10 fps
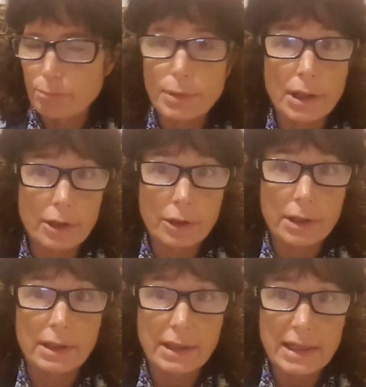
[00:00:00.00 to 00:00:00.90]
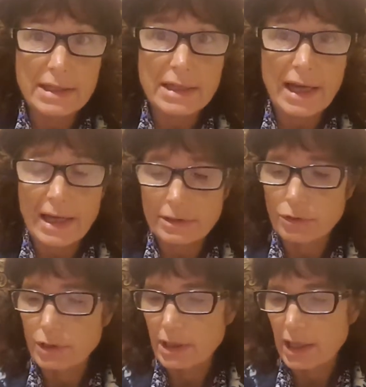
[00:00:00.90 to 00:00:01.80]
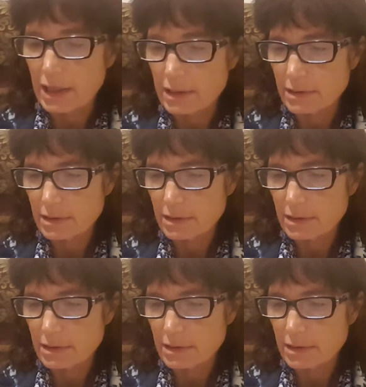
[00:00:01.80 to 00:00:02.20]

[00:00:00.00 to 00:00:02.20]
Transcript: but could at least hazard a guess.